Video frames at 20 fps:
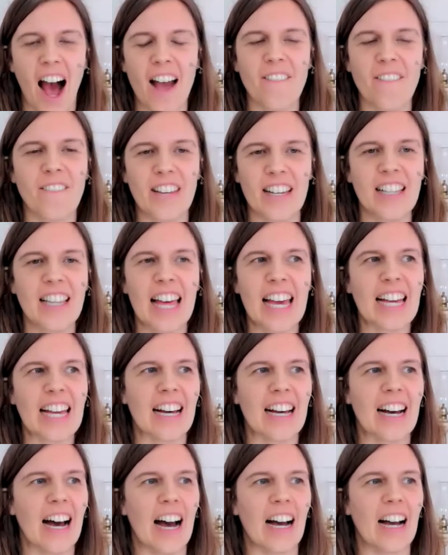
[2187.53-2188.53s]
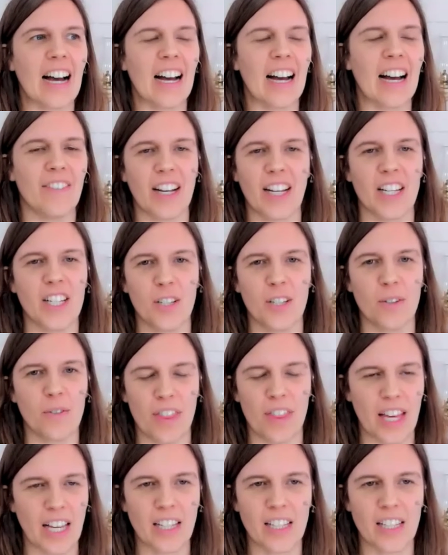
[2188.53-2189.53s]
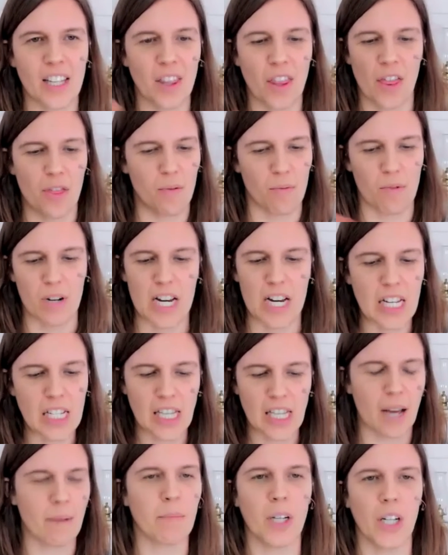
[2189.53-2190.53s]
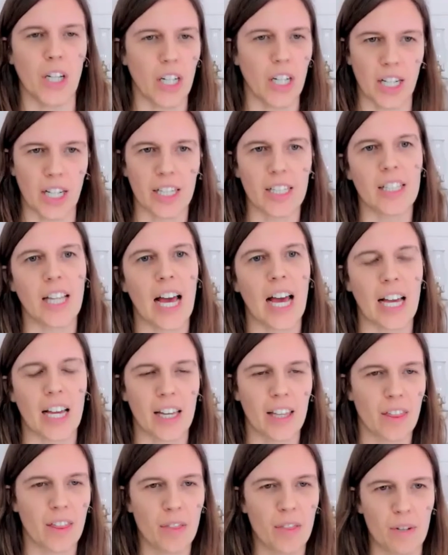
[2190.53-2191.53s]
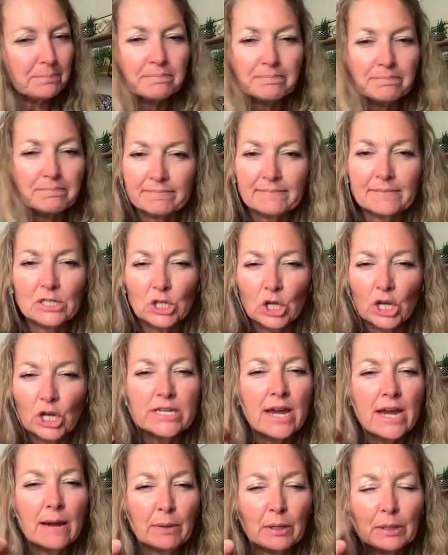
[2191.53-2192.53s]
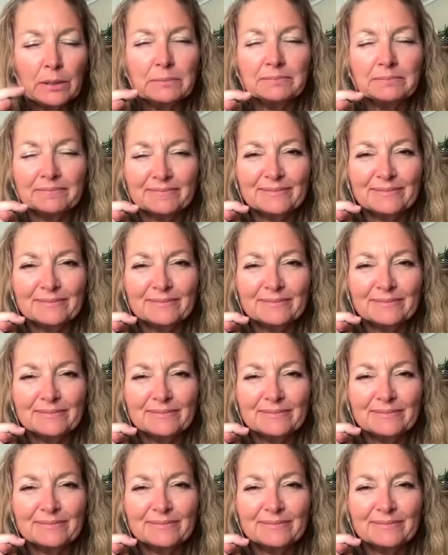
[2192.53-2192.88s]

I feel yeah. like if I can do things in threes, I'm good. Like yep. like the good number. number.